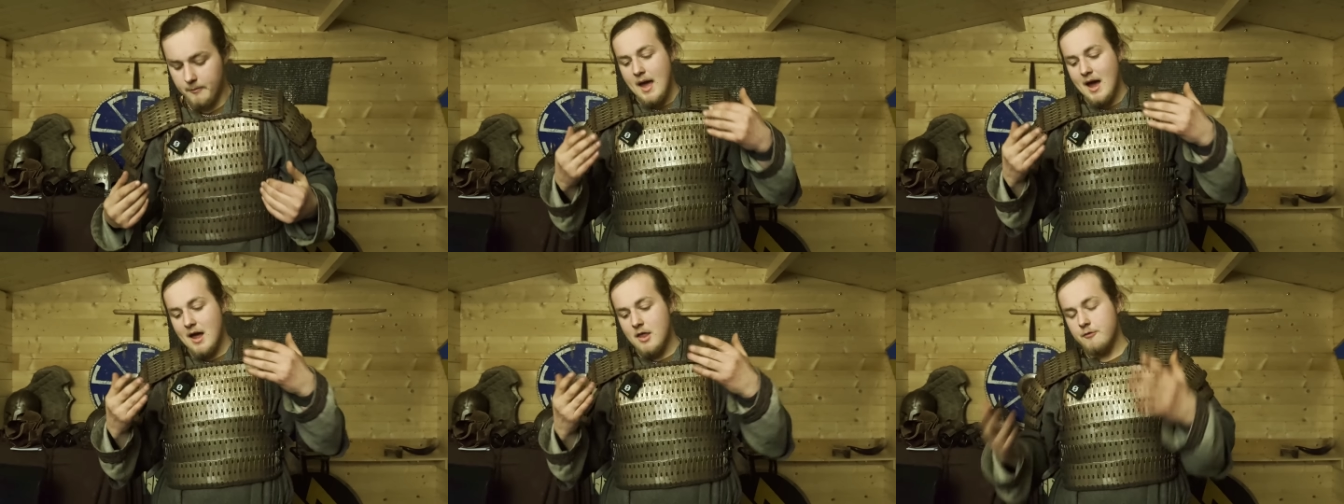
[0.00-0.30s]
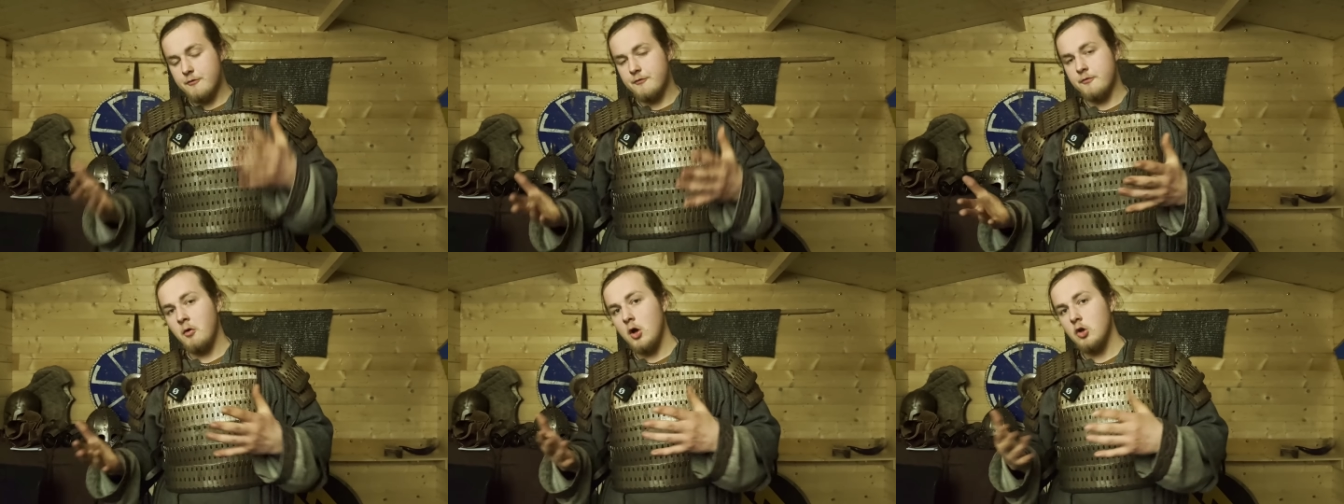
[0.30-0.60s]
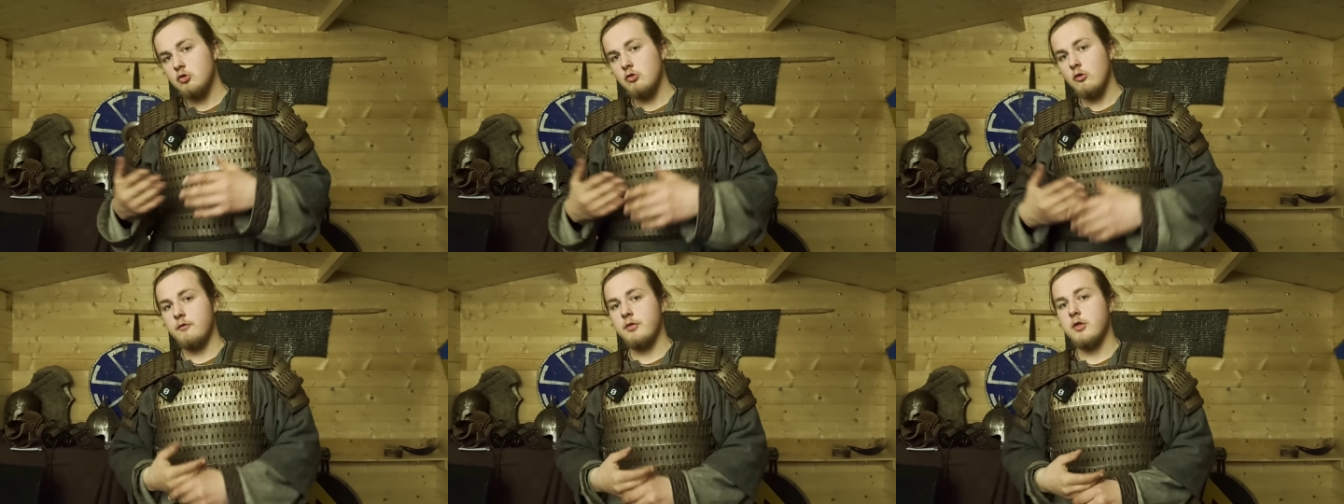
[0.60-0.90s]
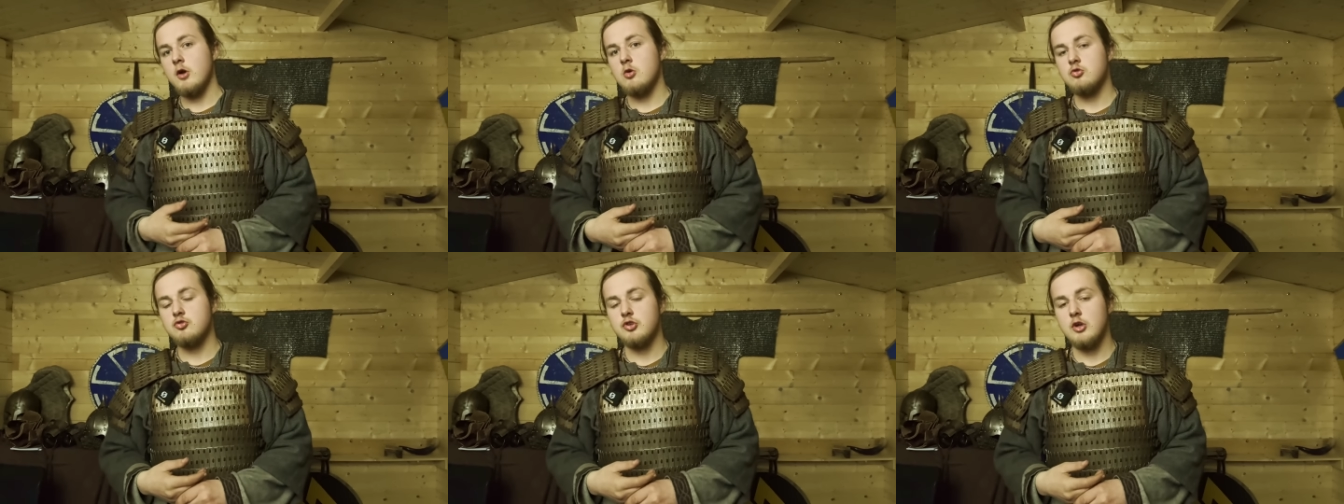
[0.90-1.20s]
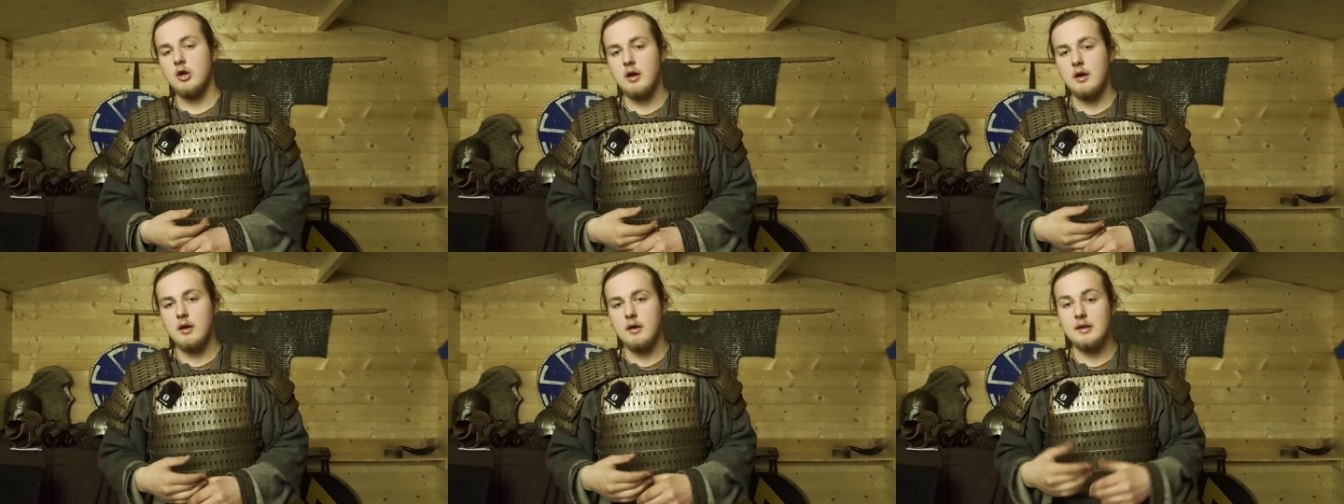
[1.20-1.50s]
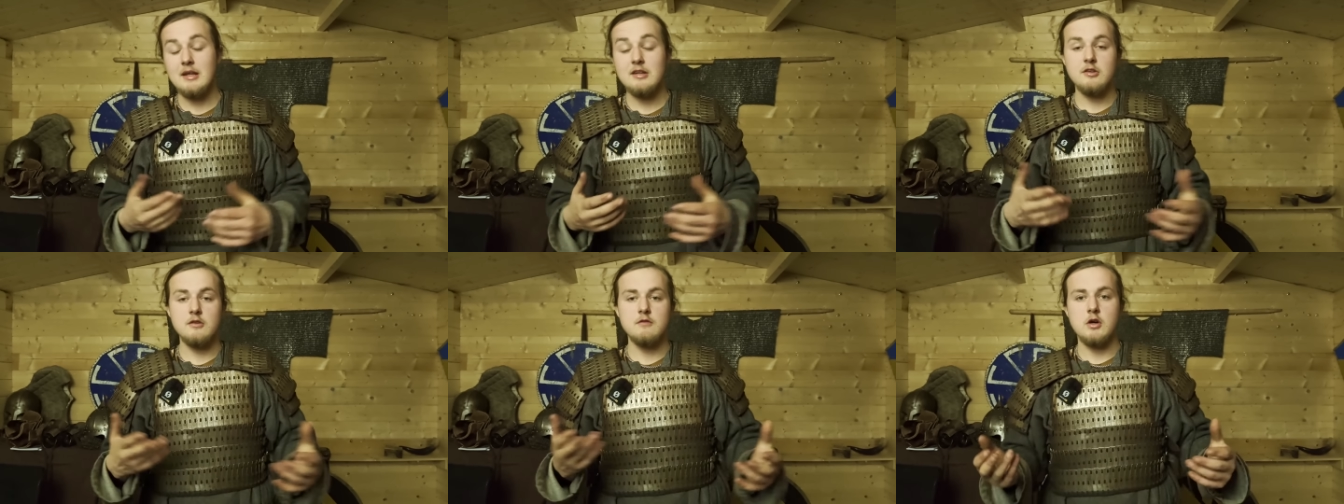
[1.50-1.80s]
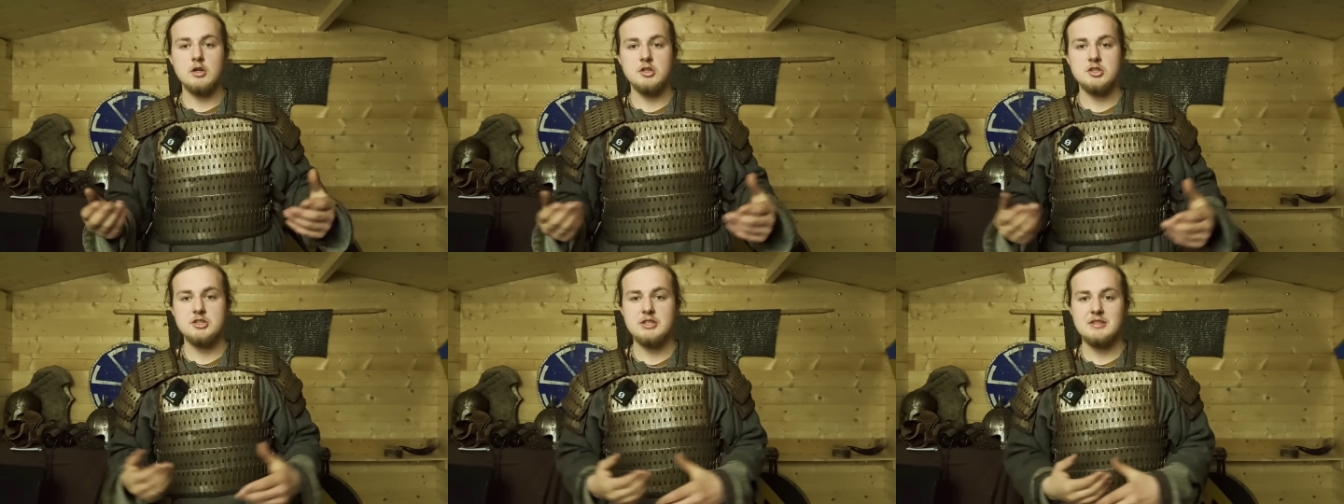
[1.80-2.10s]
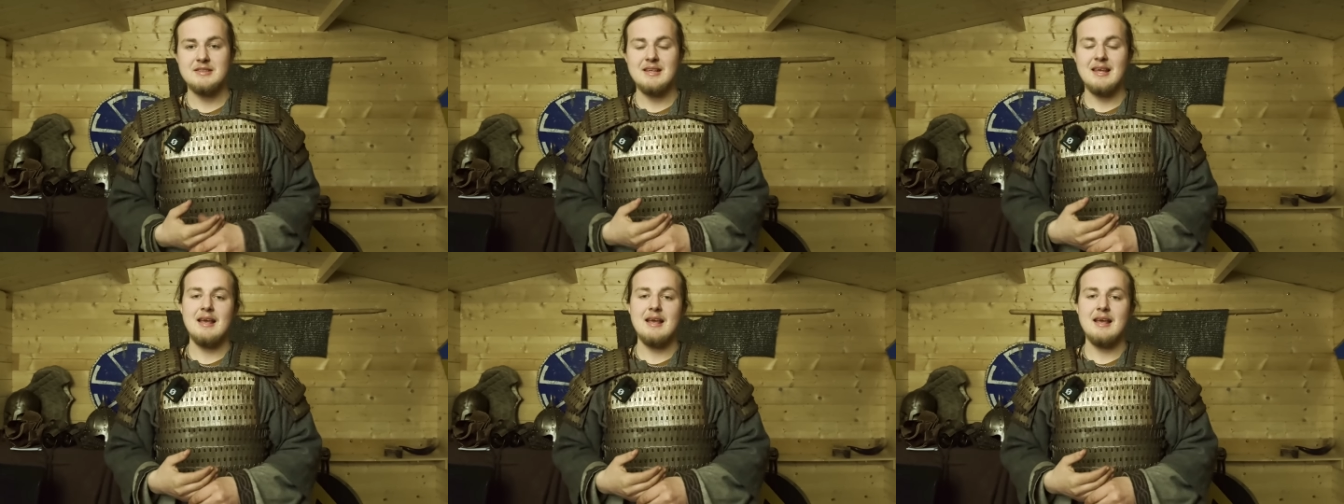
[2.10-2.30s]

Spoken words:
And the first of those disadvantages